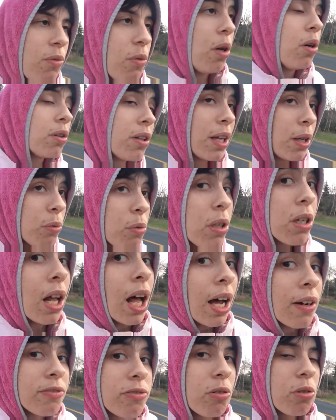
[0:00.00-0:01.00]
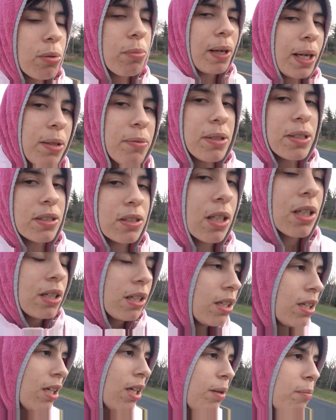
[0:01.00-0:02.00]
Well, they will have four babies,
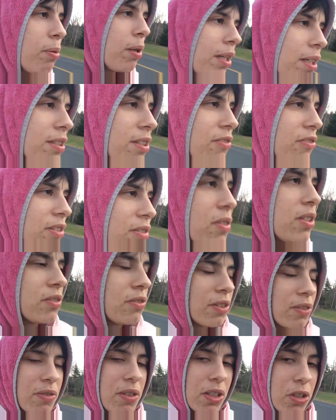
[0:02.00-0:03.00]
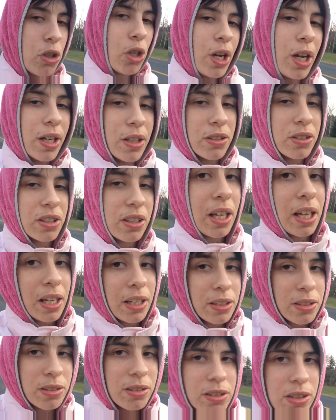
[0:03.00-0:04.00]
but it's a 50-50 chance
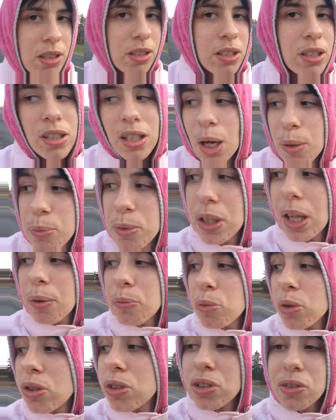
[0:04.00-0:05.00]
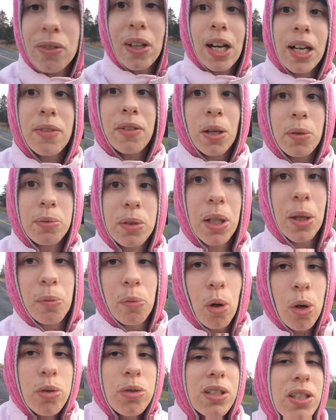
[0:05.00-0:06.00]
that a couple of them will survive, a couple of them
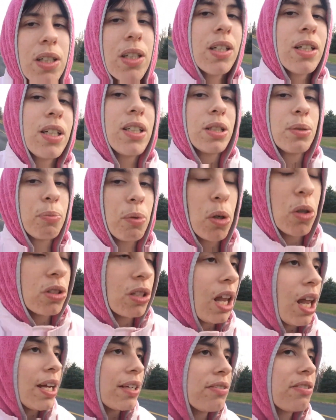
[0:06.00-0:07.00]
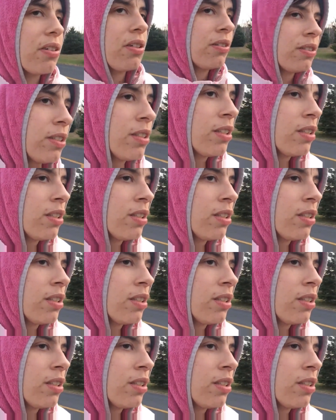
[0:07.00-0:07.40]
won't. It's a bird's life,